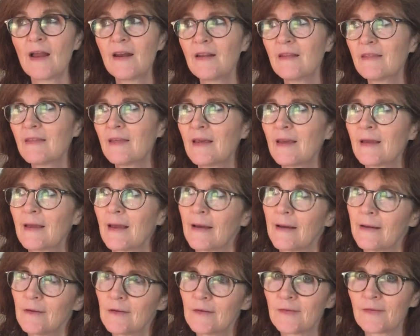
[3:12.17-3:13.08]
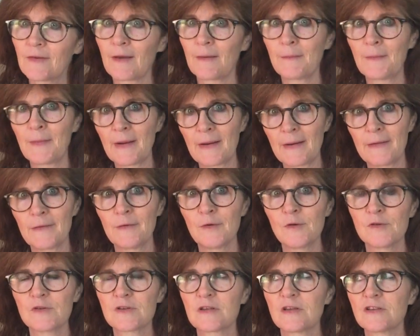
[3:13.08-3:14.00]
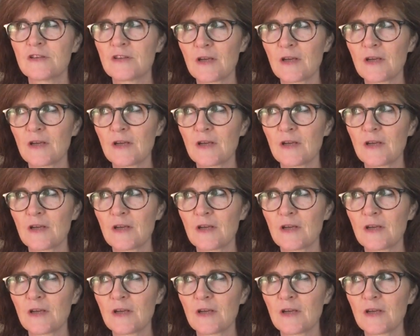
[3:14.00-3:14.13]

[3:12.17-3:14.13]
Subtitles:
anything else I might use to